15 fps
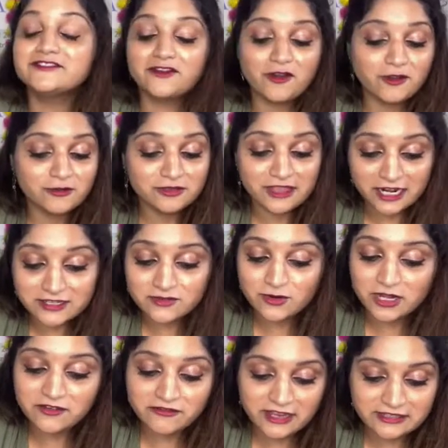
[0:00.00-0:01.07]
So that's
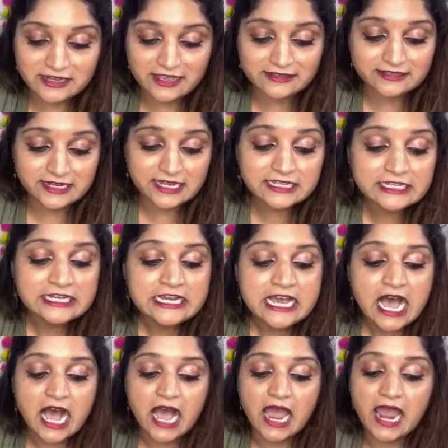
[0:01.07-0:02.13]
really fantastic.
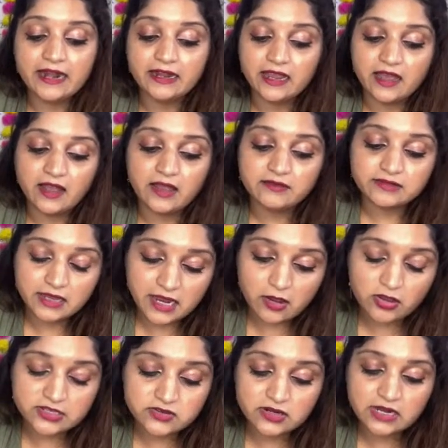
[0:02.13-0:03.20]
And
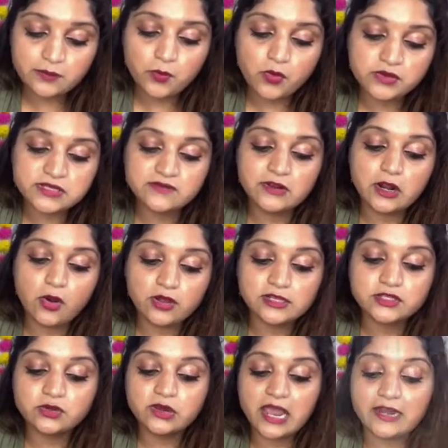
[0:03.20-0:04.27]
Australia Post will
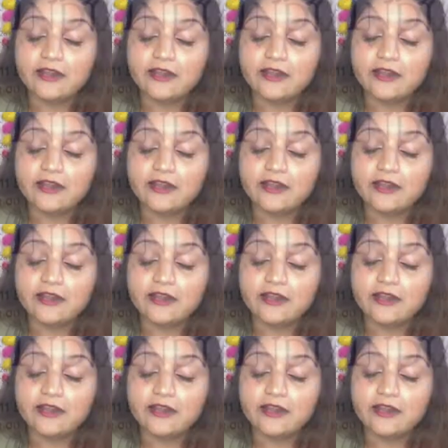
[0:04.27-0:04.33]
also